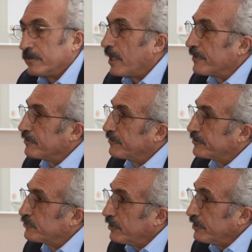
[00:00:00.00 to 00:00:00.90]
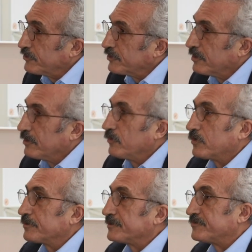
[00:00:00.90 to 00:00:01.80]
Neither the church,
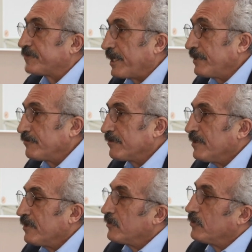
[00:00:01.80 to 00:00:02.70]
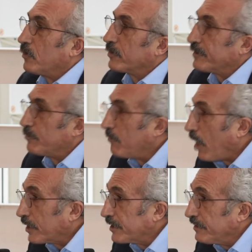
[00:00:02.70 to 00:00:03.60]
nor the state, nor the
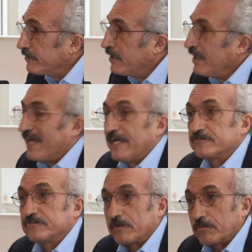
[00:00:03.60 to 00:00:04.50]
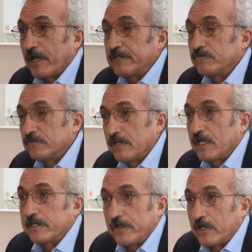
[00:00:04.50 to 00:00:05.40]
market has the right to
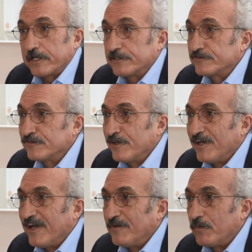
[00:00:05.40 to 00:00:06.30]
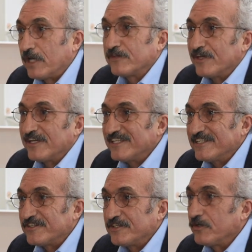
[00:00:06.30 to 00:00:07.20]
tell an artist what
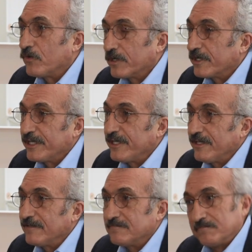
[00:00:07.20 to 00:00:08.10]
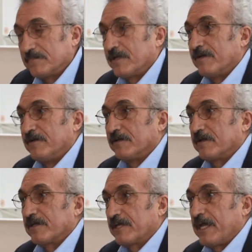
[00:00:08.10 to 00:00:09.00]
she or he
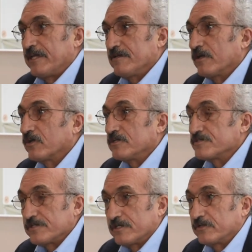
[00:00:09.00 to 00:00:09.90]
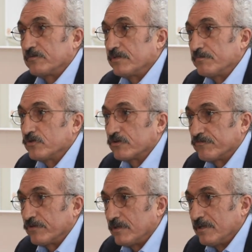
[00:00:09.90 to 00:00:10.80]
can consider to be
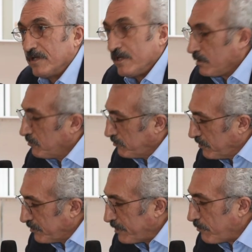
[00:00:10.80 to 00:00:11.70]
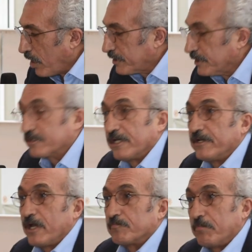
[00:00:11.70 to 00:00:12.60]
beautiful. The market
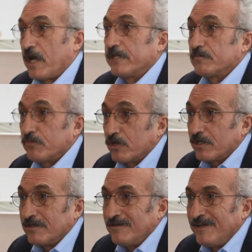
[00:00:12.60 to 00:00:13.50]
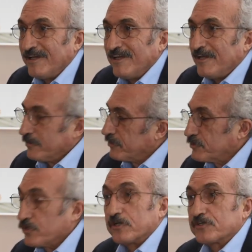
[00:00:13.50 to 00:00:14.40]
cannot buy the book, the
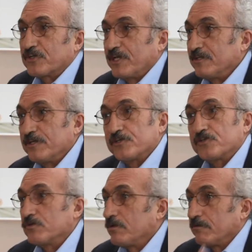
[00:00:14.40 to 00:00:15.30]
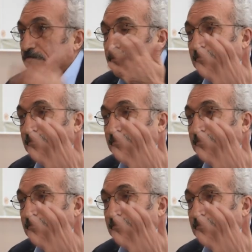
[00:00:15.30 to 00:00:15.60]
church can issue a